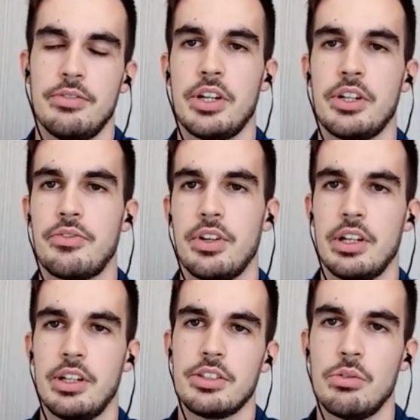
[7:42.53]
different in
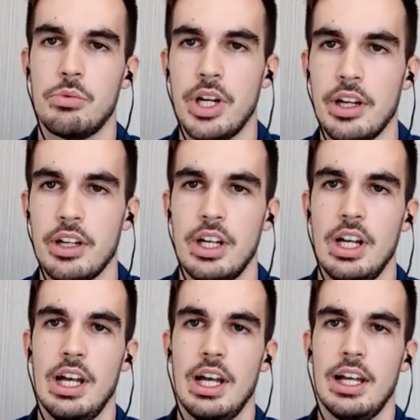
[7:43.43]
its own way.
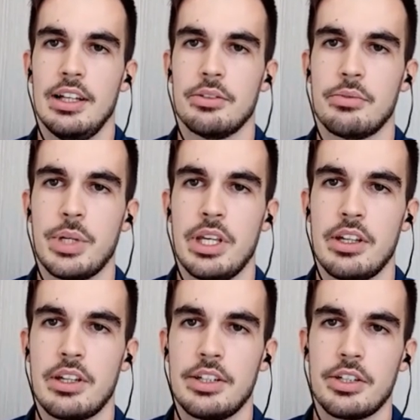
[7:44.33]
And we
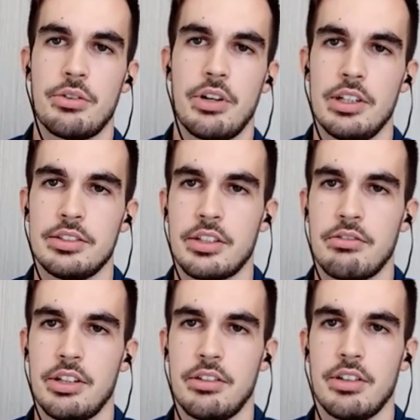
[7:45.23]
categorize the
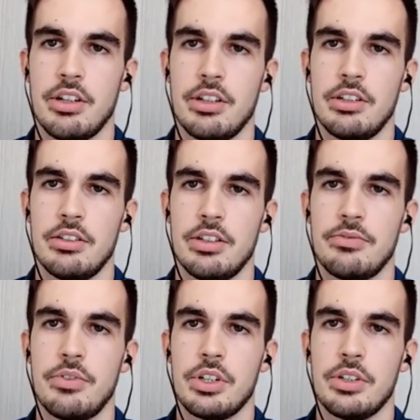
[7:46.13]
criteria in
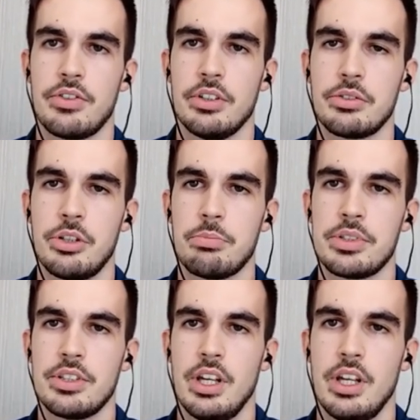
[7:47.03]
4 different
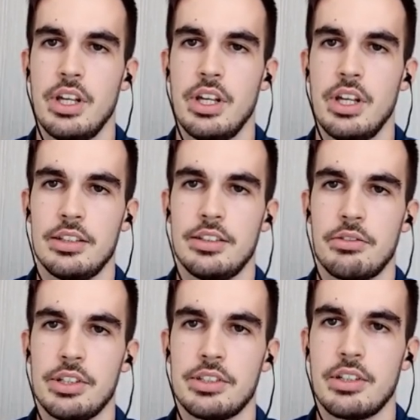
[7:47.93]
groups. The
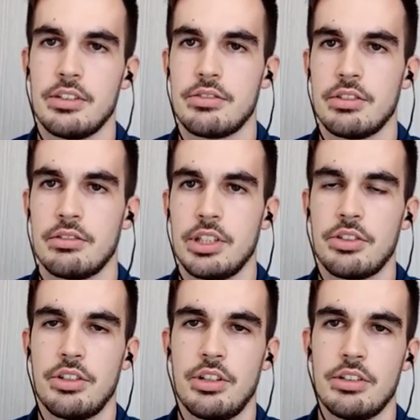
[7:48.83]
risk and
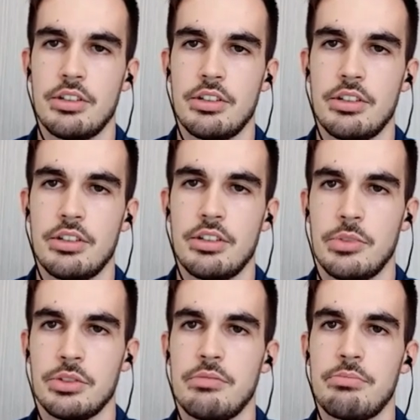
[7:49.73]
return being the
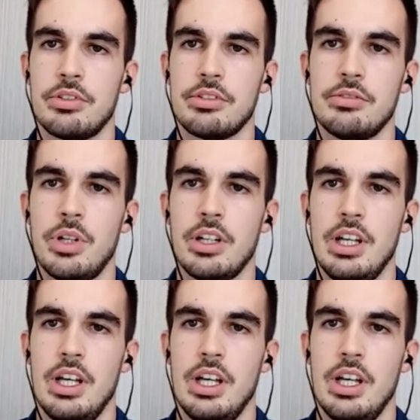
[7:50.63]
most important one,